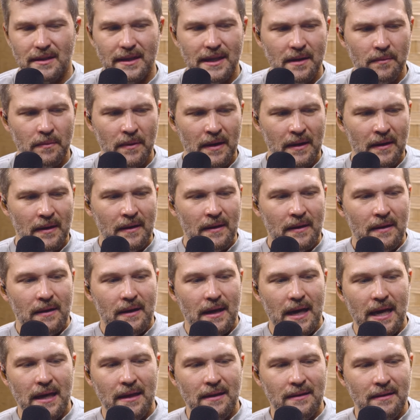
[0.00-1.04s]
sleep
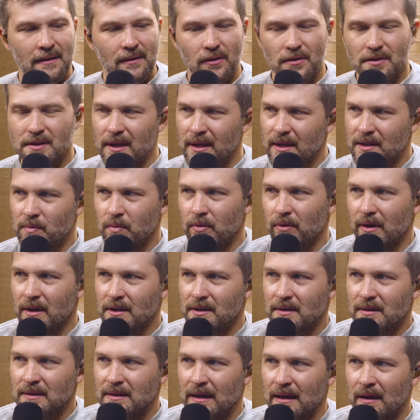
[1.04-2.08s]
and there's an
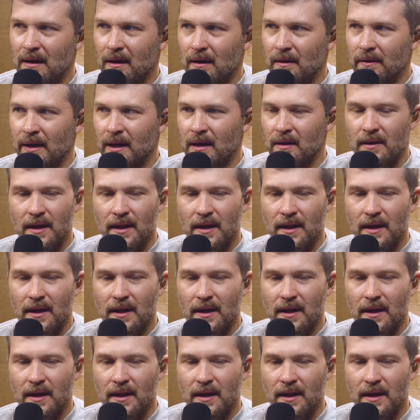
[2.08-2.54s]
expiration date on yeah. that.